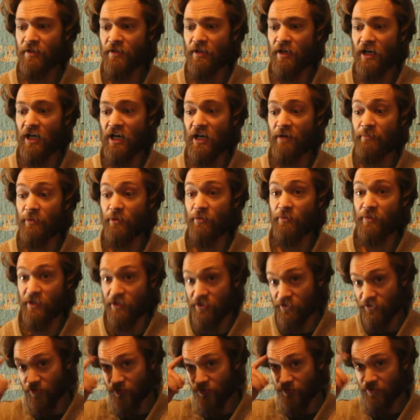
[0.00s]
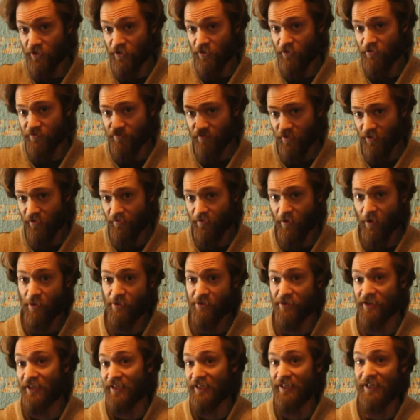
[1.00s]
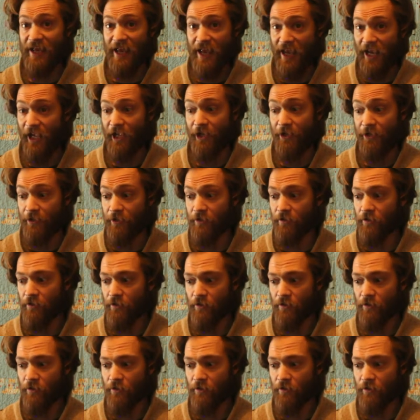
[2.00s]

uh, but we certainly are, are, are thinking ahead.